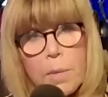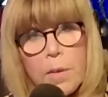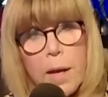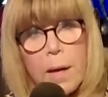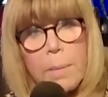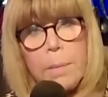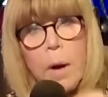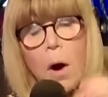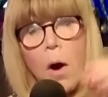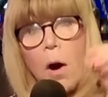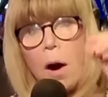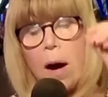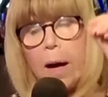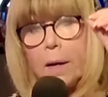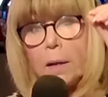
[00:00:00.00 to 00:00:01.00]
of them
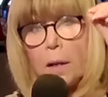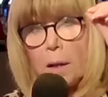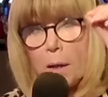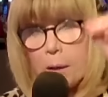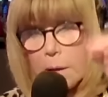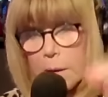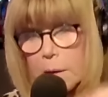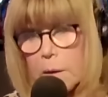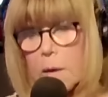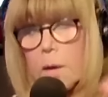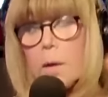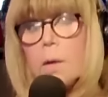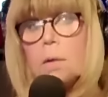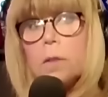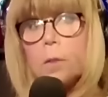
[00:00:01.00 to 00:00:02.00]
are
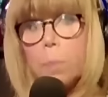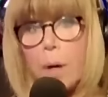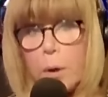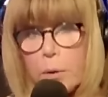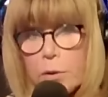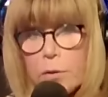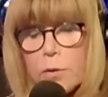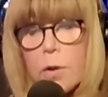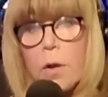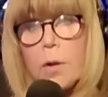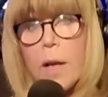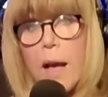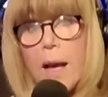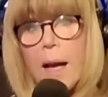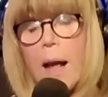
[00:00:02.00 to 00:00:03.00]
spokes.
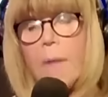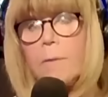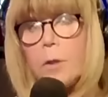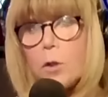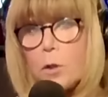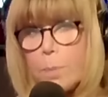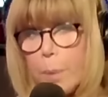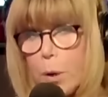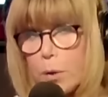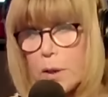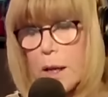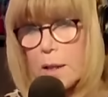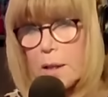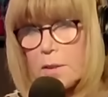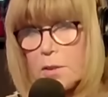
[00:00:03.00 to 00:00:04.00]
Okay. And the spoke
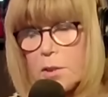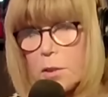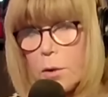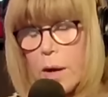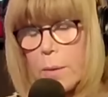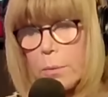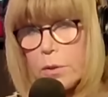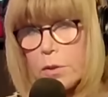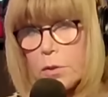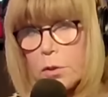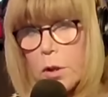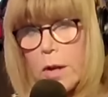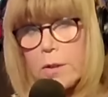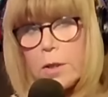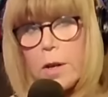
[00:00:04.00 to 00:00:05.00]
that Lindsey Graham was in
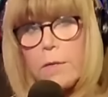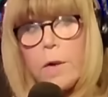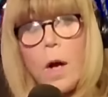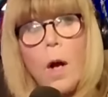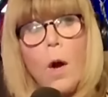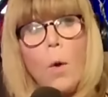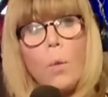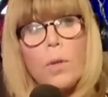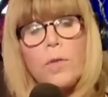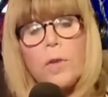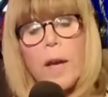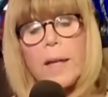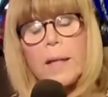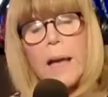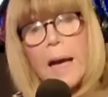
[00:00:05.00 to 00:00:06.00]
charge of was
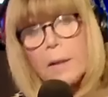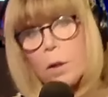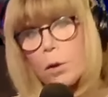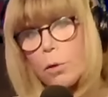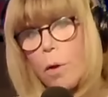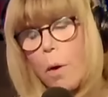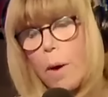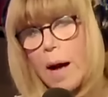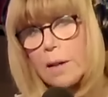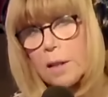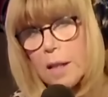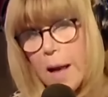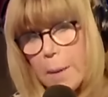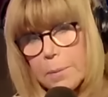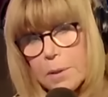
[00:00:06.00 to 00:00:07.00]
saying, can you throw out
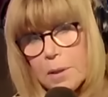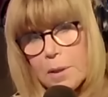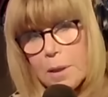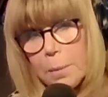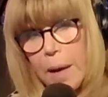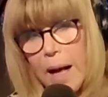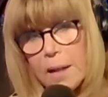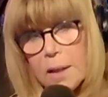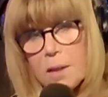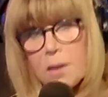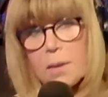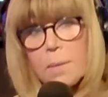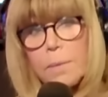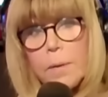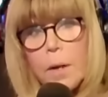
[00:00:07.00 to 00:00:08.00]
the absentee
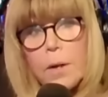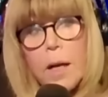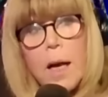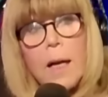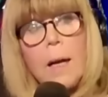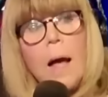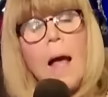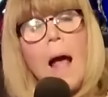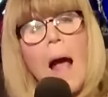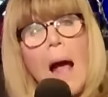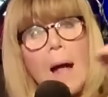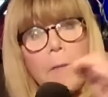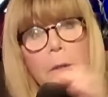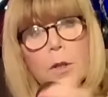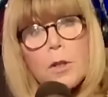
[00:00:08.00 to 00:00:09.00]
ballots? Okay.
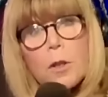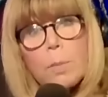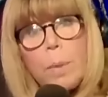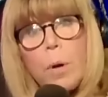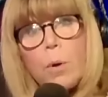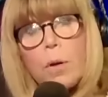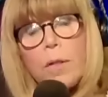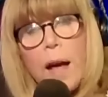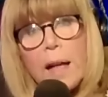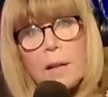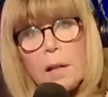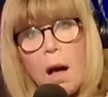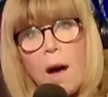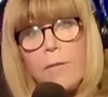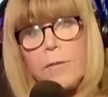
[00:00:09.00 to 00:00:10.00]
And the spoke that
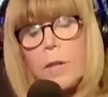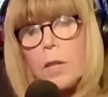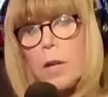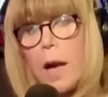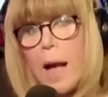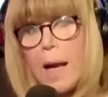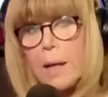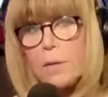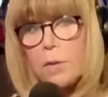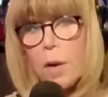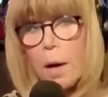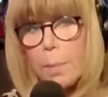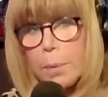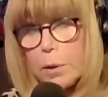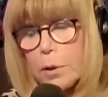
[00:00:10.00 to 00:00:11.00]
Loeffler and
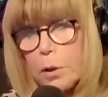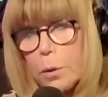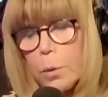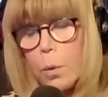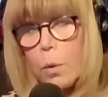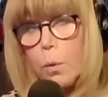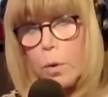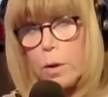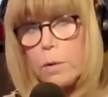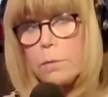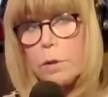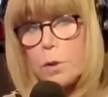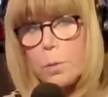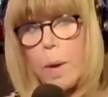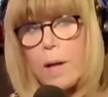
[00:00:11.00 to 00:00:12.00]
Perdue were
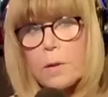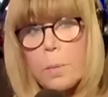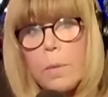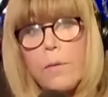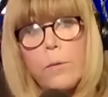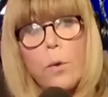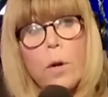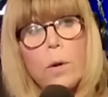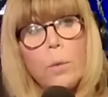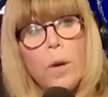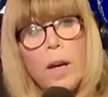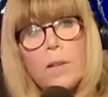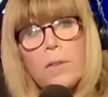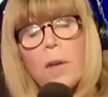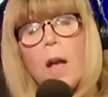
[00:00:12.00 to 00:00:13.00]
responsible for
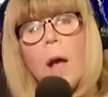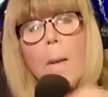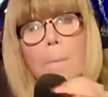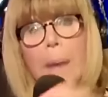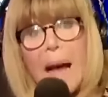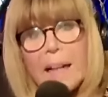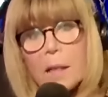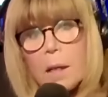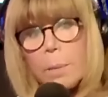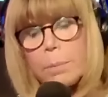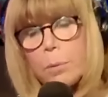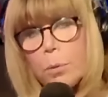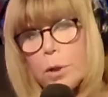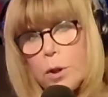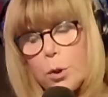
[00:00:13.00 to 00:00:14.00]
was backing up
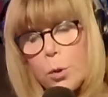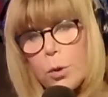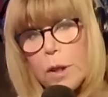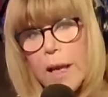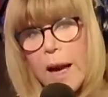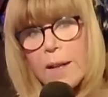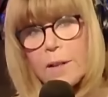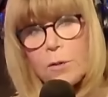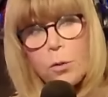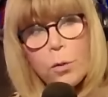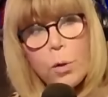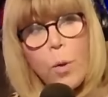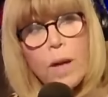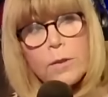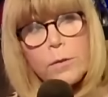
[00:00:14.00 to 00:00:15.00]
Rudy Giuliani's
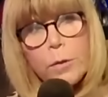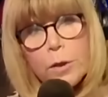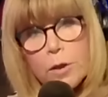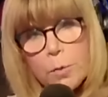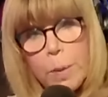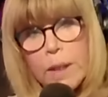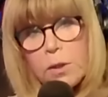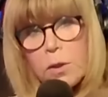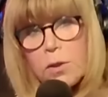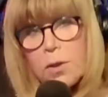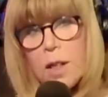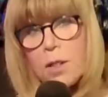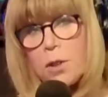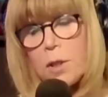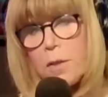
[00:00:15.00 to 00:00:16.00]
request for a special
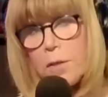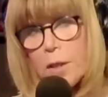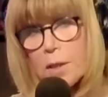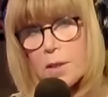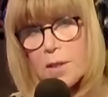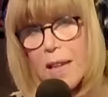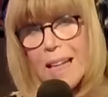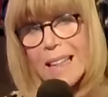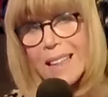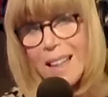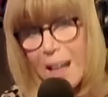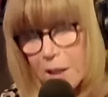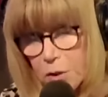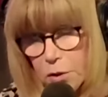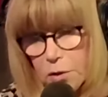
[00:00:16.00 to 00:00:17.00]
session of the state
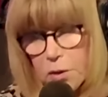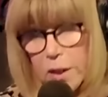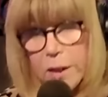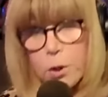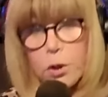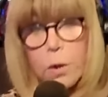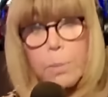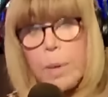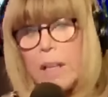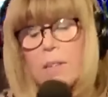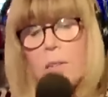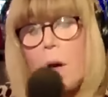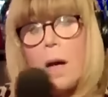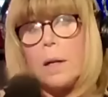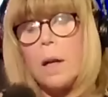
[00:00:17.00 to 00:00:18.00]
legislature
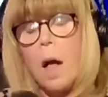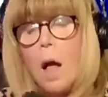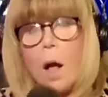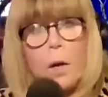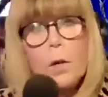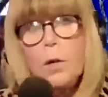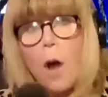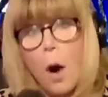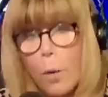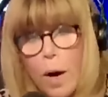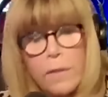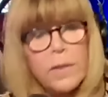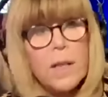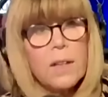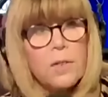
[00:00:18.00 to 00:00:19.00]
based on no
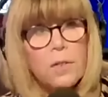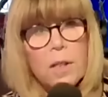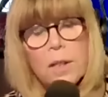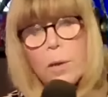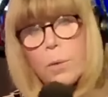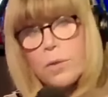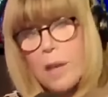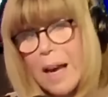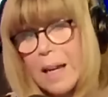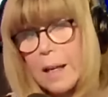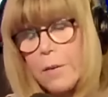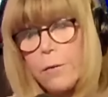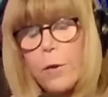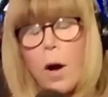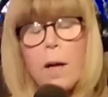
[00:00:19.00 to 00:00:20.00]
evidence that there was
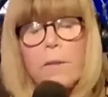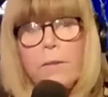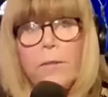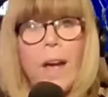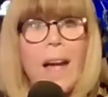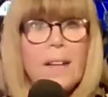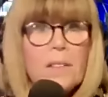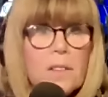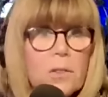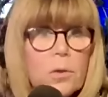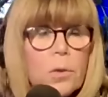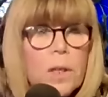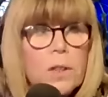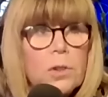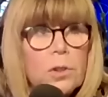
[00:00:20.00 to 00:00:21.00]
any fraud. In fact, this
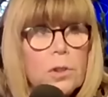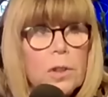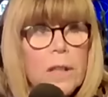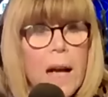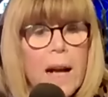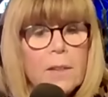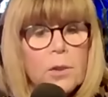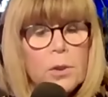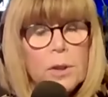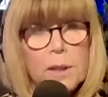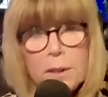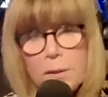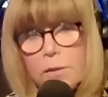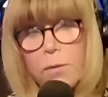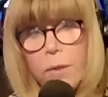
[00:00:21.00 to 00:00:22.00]
grand jury
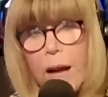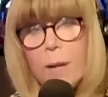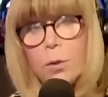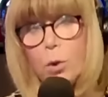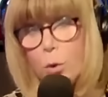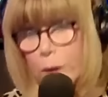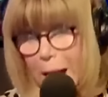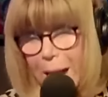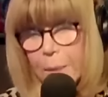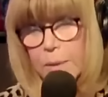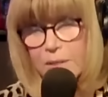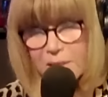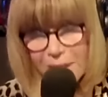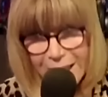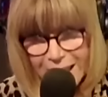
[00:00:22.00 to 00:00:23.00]
actually found
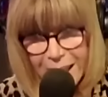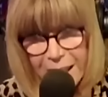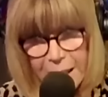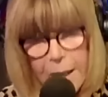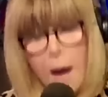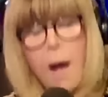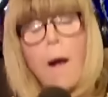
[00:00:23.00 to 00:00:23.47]
unanimously